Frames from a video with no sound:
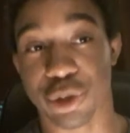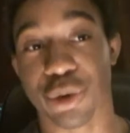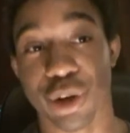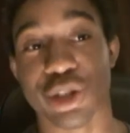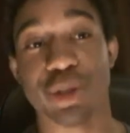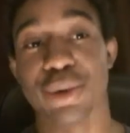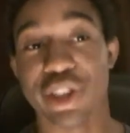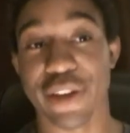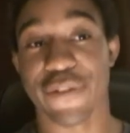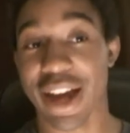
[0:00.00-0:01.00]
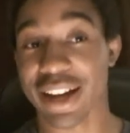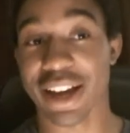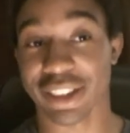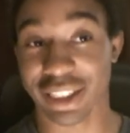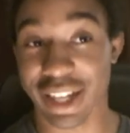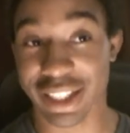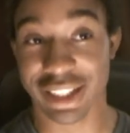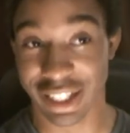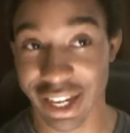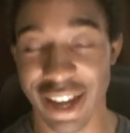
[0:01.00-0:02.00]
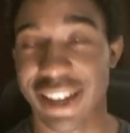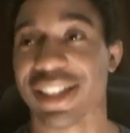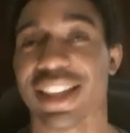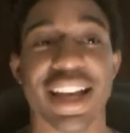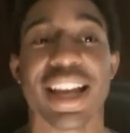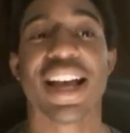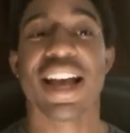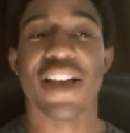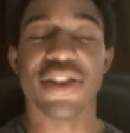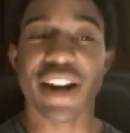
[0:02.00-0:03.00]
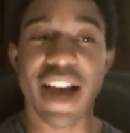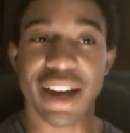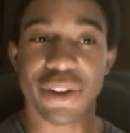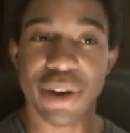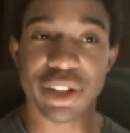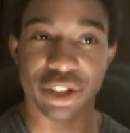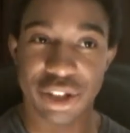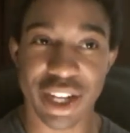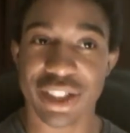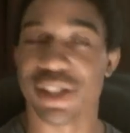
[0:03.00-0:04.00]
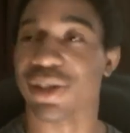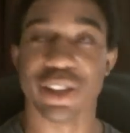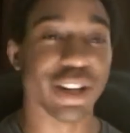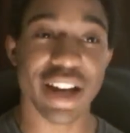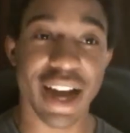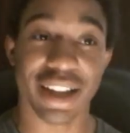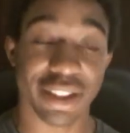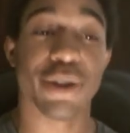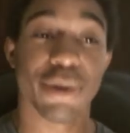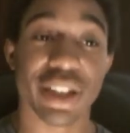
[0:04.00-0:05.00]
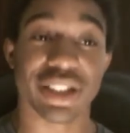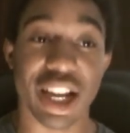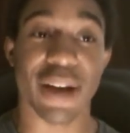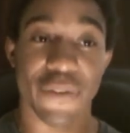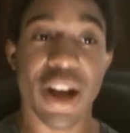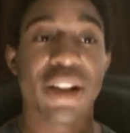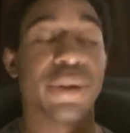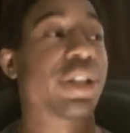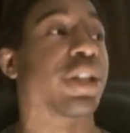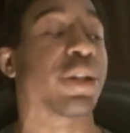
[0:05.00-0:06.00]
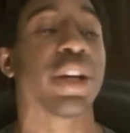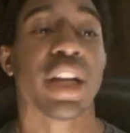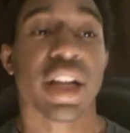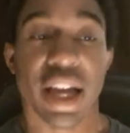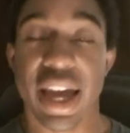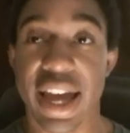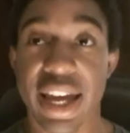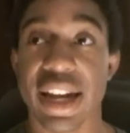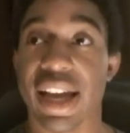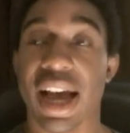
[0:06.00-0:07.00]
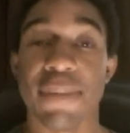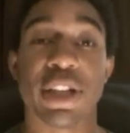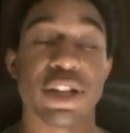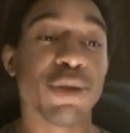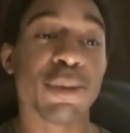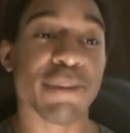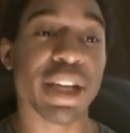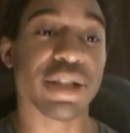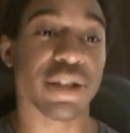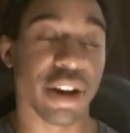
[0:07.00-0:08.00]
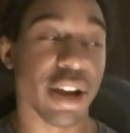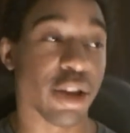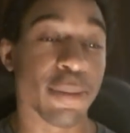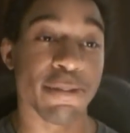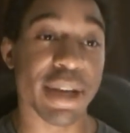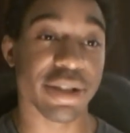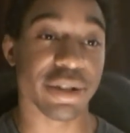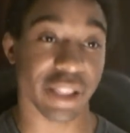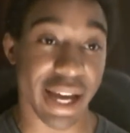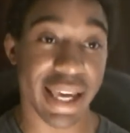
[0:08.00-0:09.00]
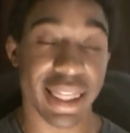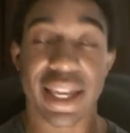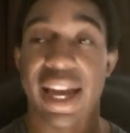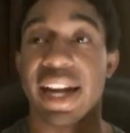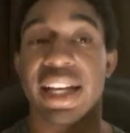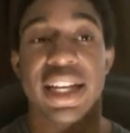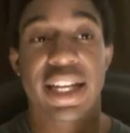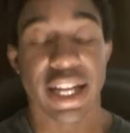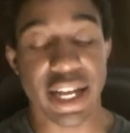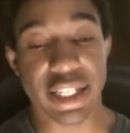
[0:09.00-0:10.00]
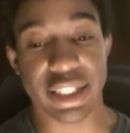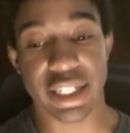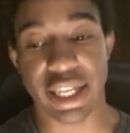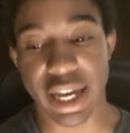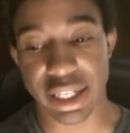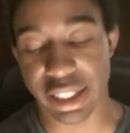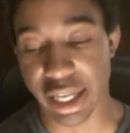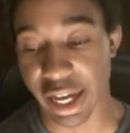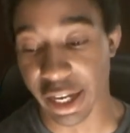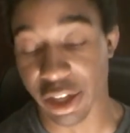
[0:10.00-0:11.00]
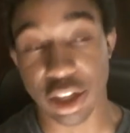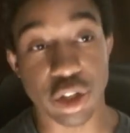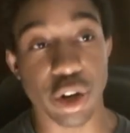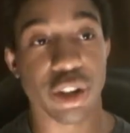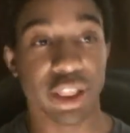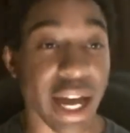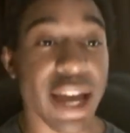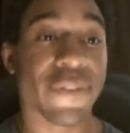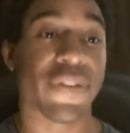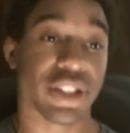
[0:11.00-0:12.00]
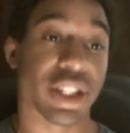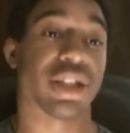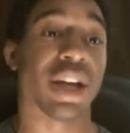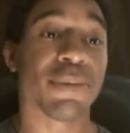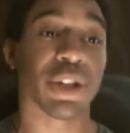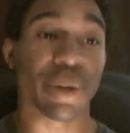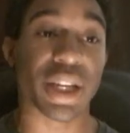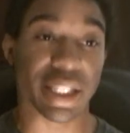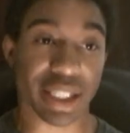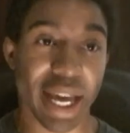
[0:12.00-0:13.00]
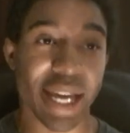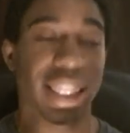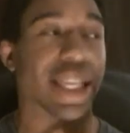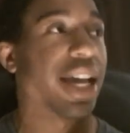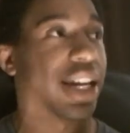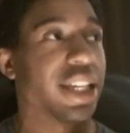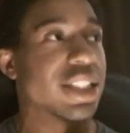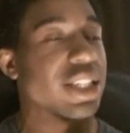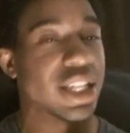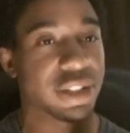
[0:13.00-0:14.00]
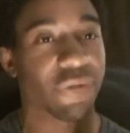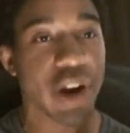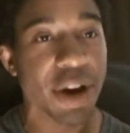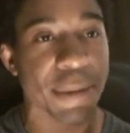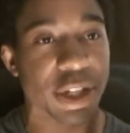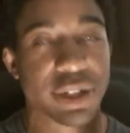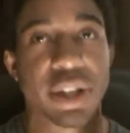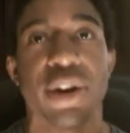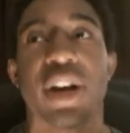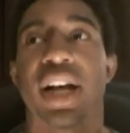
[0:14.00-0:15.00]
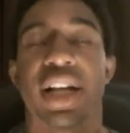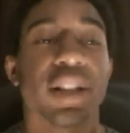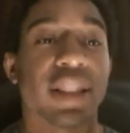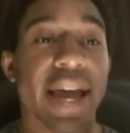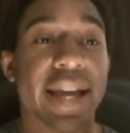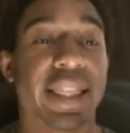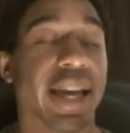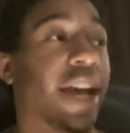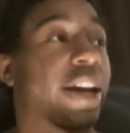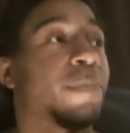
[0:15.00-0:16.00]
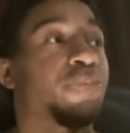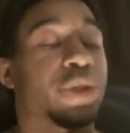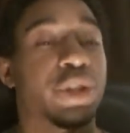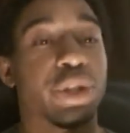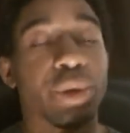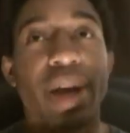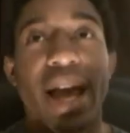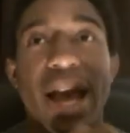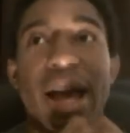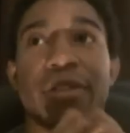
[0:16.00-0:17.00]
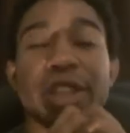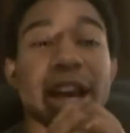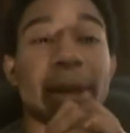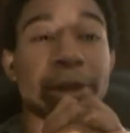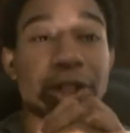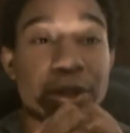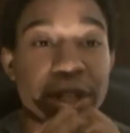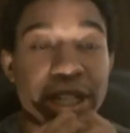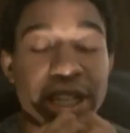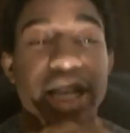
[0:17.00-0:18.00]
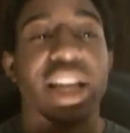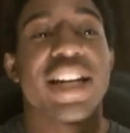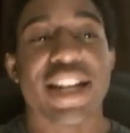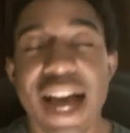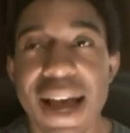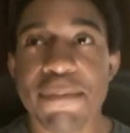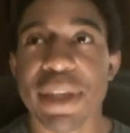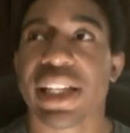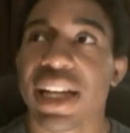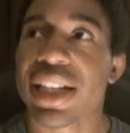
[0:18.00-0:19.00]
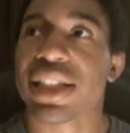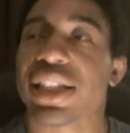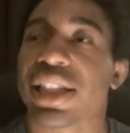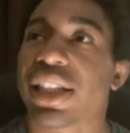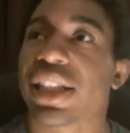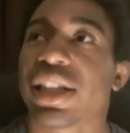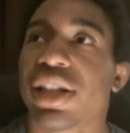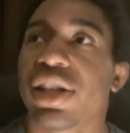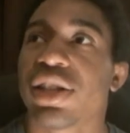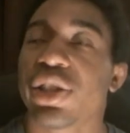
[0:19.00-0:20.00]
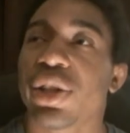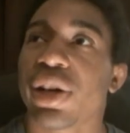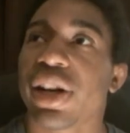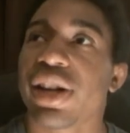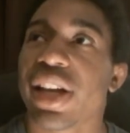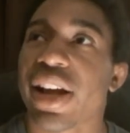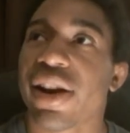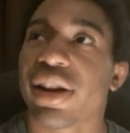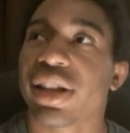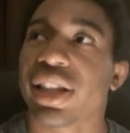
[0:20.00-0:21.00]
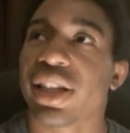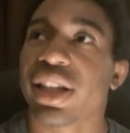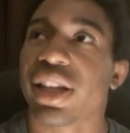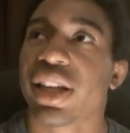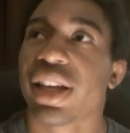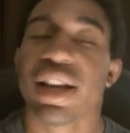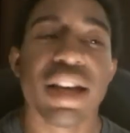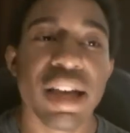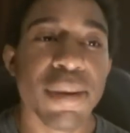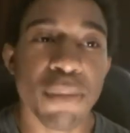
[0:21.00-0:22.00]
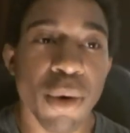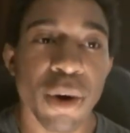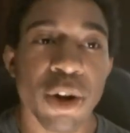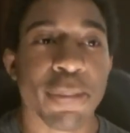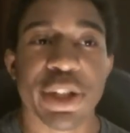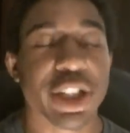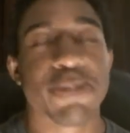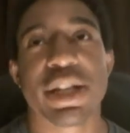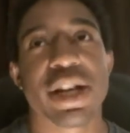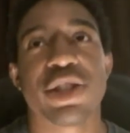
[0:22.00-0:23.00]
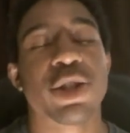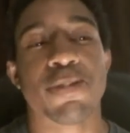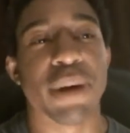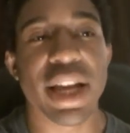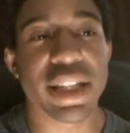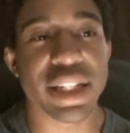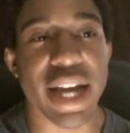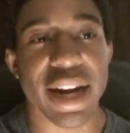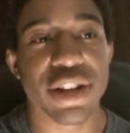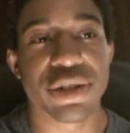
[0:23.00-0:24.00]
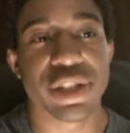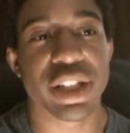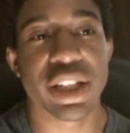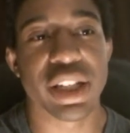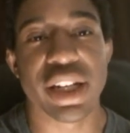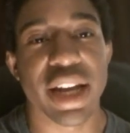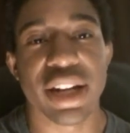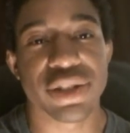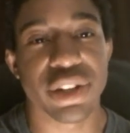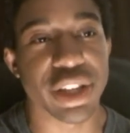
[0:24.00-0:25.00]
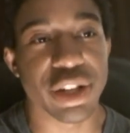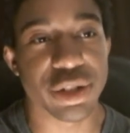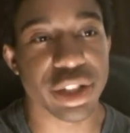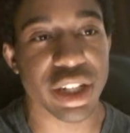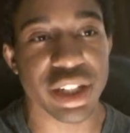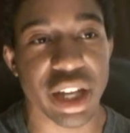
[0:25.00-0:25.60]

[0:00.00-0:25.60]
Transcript: towards you when they find out that that's the case. Like, and they're not going to trust you. They're going to stop following you. And, I mean, human beings are like that. And it's the case that your life, to some degree, is like that. It's very much so like that. You have the opportunity, not because you're inherently immoral, but just because your brain's not necessarily interested